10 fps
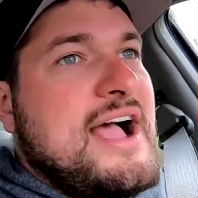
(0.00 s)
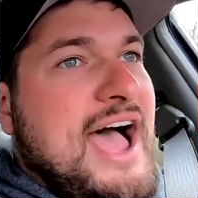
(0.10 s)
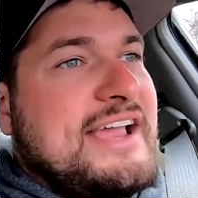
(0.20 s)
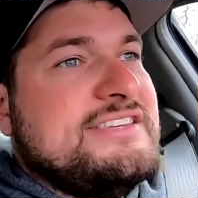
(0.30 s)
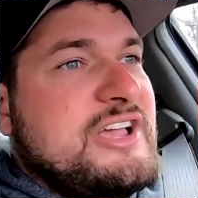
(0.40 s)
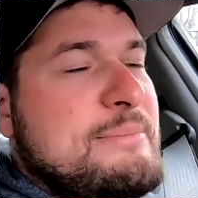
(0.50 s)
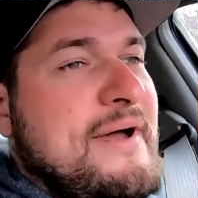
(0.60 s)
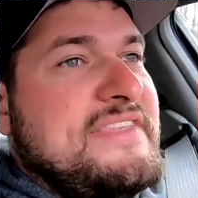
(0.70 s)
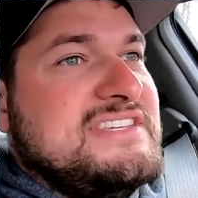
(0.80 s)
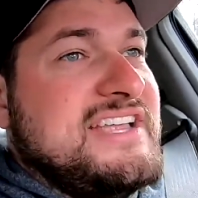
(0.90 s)
I saw
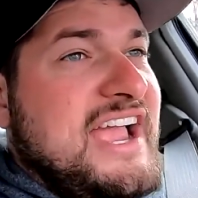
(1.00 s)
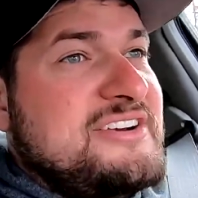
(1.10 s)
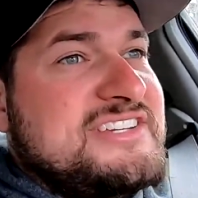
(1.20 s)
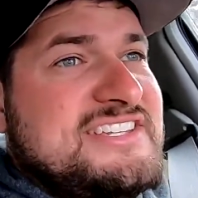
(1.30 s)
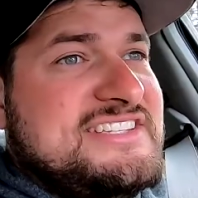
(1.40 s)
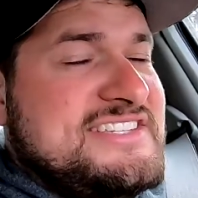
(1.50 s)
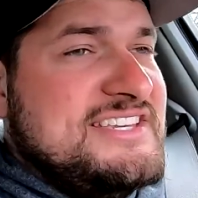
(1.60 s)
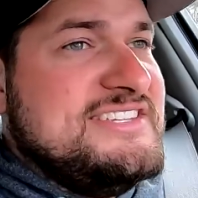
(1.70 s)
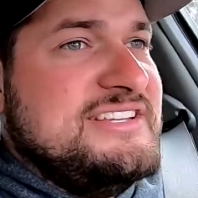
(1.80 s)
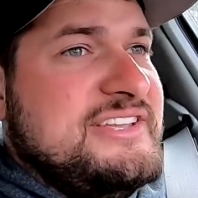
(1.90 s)
about these tires
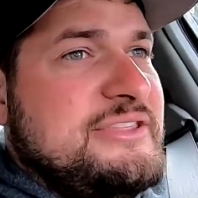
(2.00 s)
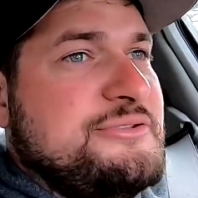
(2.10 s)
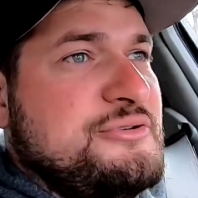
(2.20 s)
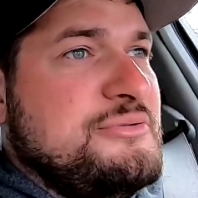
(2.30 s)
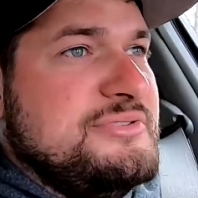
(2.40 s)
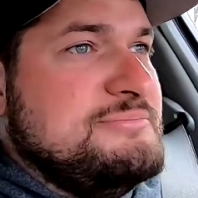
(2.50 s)
consistently through